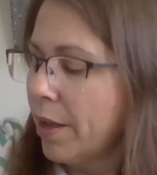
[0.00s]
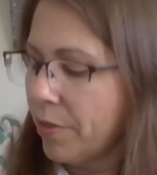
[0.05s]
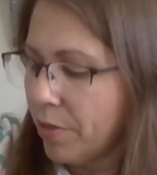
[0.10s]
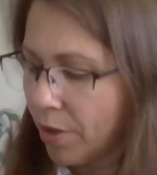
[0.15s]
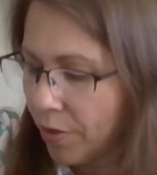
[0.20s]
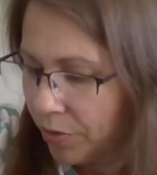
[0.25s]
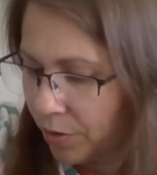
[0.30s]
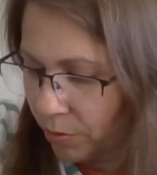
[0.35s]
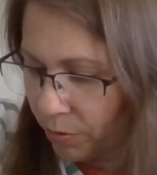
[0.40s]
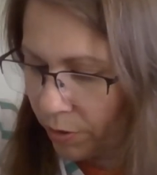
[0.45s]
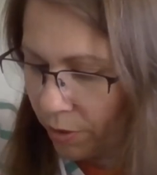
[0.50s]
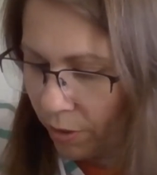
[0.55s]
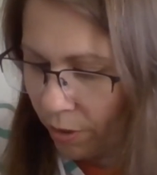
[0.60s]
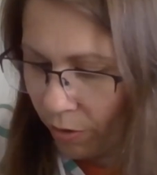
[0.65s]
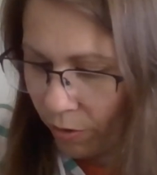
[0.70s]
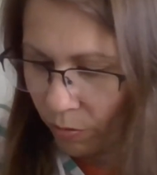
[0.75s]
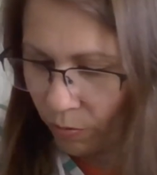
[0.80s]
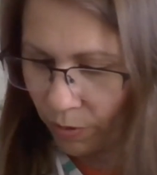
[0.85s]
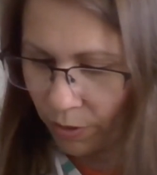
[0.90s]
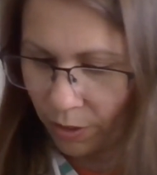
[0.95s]
I thought there was
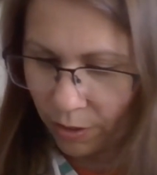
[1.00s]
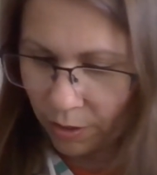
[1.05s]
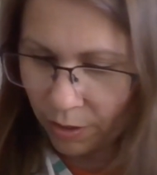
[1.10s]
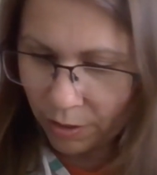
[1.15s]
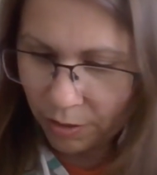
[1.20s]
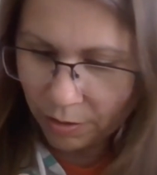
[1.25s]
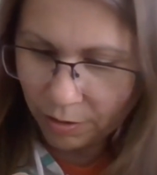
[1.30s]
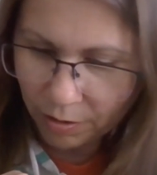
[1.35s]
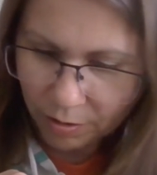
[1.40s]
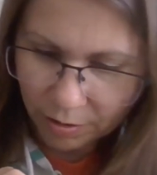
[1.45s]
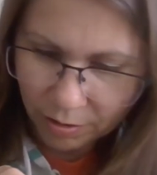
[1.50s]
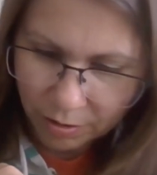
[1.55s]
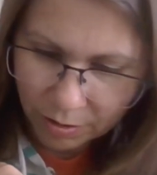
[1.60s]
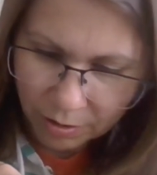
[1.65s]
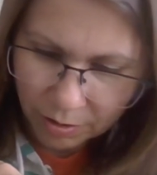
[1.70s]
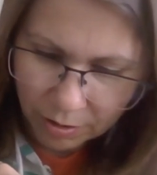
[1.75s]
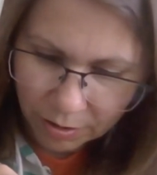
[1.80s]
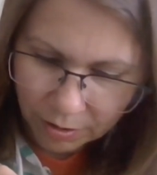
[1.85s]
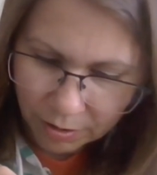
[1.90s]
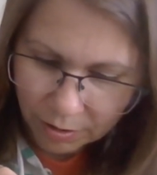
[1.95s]
another one in there.
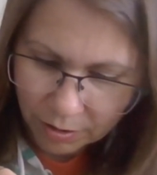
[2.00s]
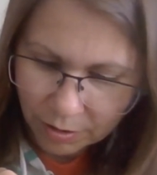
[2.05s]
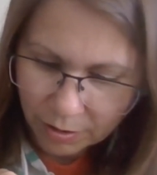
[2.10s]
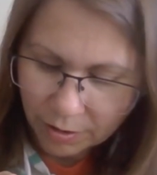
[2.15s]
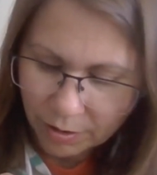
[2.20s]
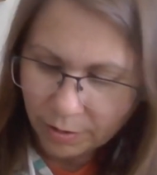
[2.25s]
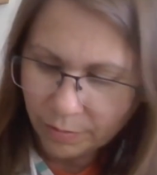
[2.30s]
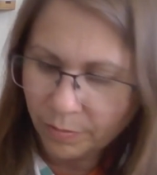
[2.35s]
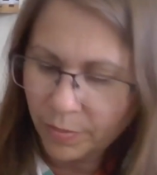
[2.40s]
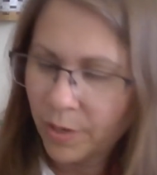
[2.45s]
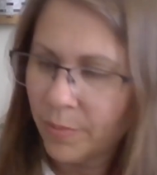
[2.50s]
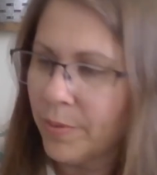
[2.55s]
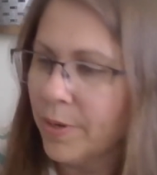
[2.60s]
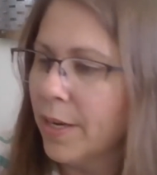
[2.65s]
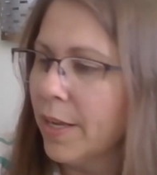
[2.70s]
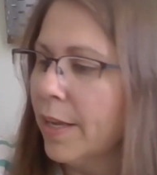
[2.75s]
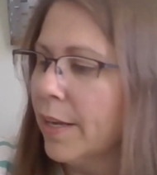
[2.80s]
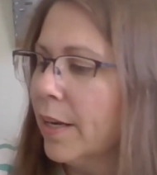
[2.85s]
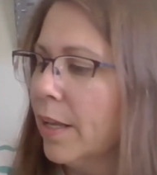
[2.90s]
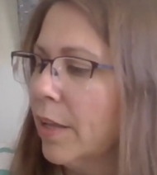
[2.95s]
Maybe
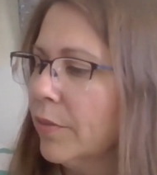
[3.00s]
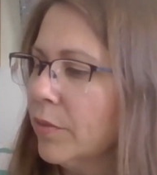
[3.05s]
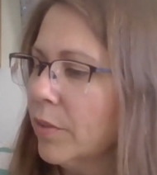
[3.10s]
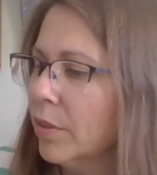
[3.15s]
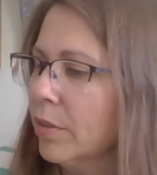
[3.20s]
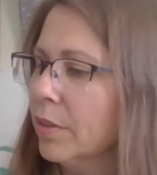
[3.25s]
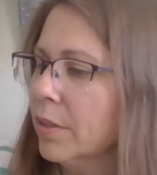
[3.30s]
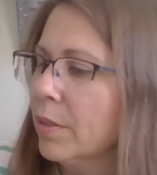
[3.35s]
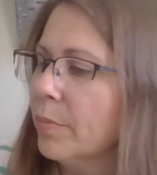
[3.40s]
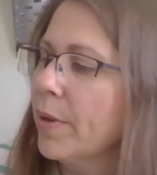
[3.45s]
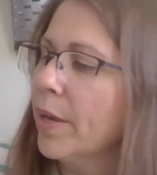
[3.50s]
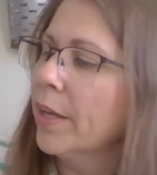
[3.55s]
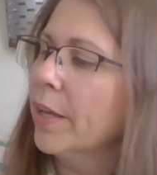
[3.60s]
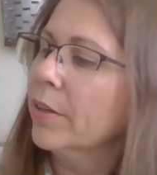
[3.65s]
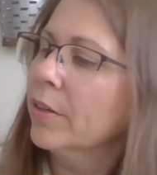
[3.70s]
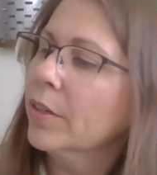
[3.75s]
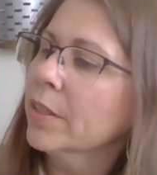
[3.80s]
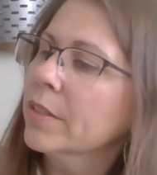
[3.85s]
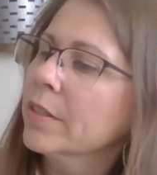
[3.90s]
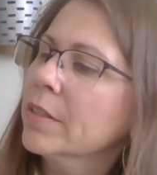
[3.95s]
not. I'll have to look at the
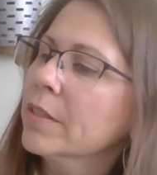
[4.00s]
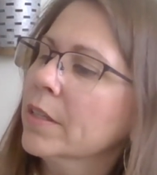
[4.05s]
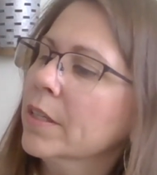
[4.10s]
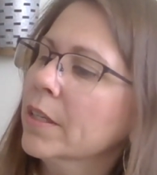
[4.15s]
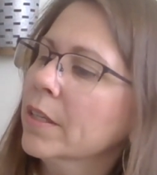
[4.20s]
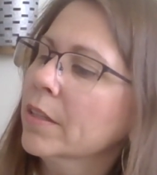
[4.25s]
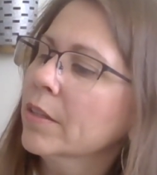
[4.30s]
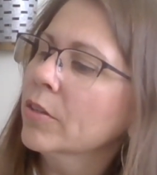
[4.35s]
pattern and see.